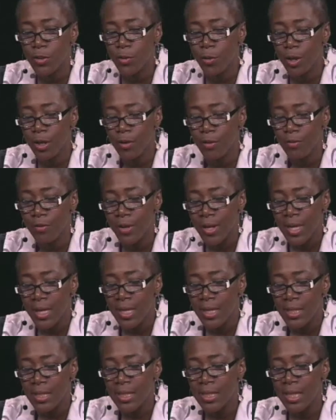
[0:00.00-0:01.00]
sort of
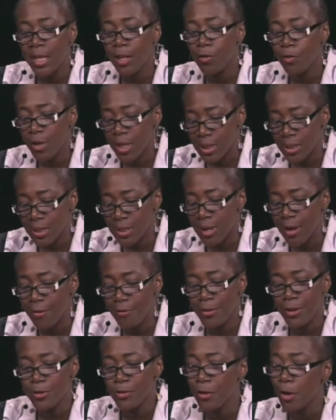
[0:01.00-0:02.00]
secrets
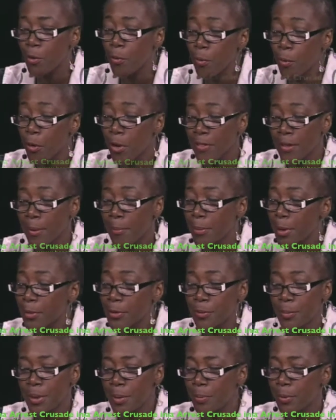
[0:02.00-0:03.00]
of the drug war that
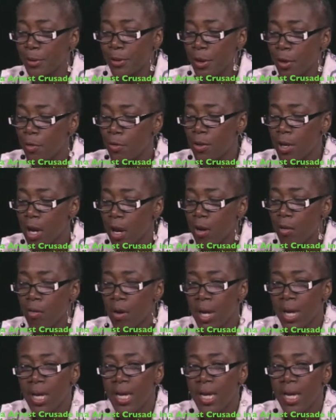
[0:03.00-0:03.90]
most people don't know